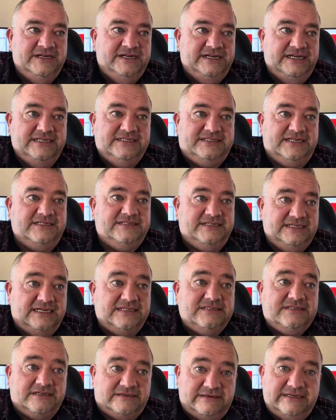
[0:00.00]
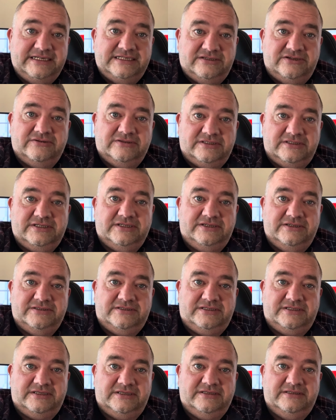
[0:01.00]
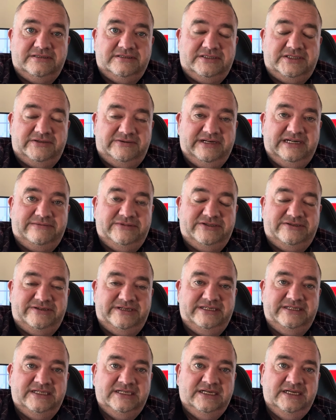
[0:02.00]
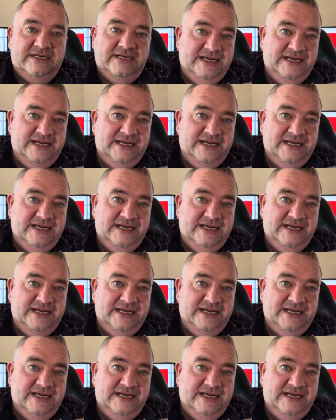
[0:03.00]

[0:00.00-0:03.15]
It says he has agreed Dunk to go to, to Real Madrid.